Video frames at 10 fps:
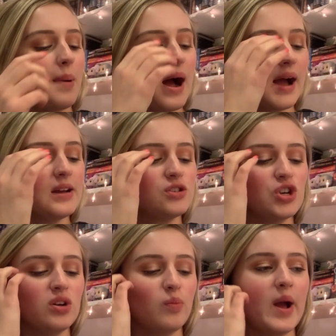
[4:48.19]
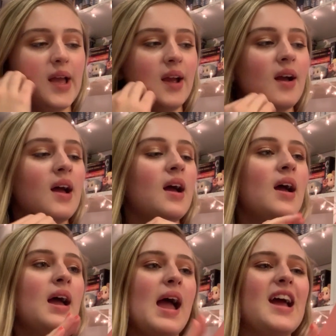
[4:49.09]
by Jen Wang,
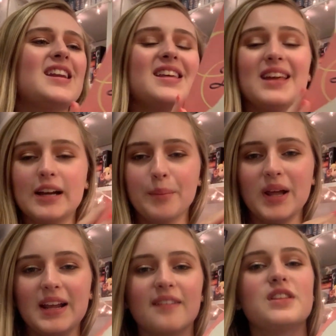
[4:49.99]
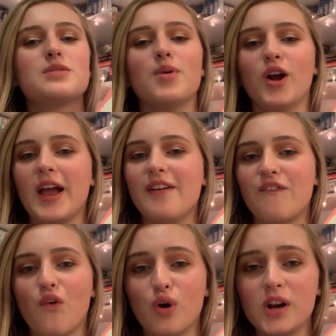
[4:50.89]
And I think I'm going to give this book a
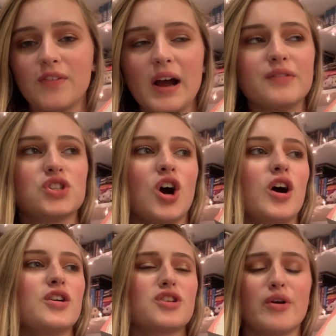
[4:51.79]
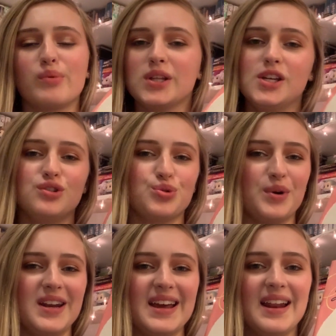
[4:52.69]
4 out of 5 stars. I really
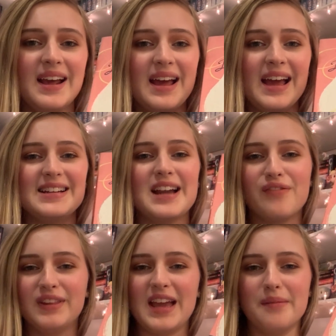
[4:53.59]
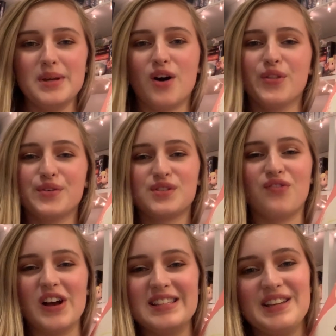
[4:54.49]
enjoyed it. It definitely gave me all those
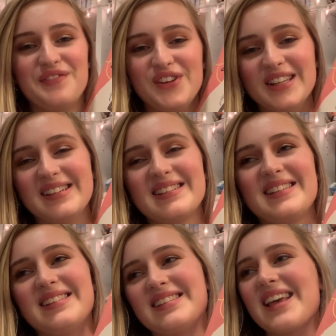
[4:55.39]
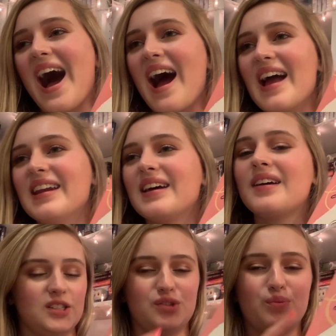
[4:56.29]
fuzzy feelings inside.
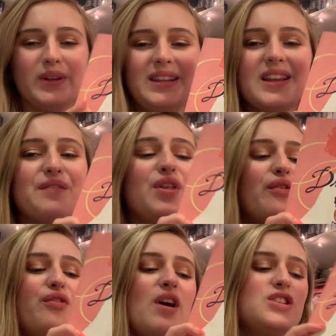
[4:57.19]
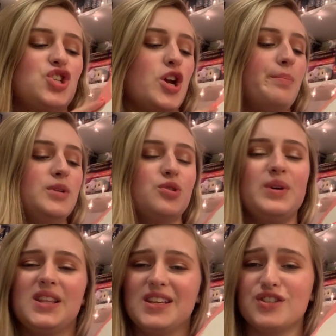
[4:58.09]
Just really loved the friendship
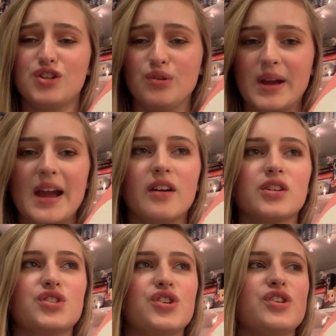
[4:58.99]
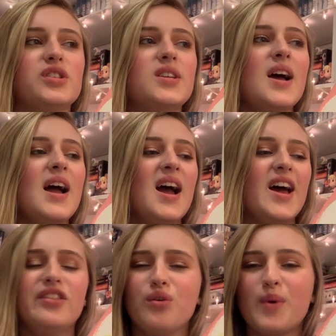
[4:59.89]
between these two characters
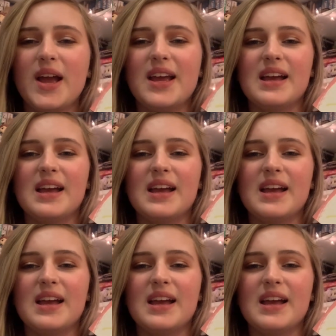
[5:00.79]
and the way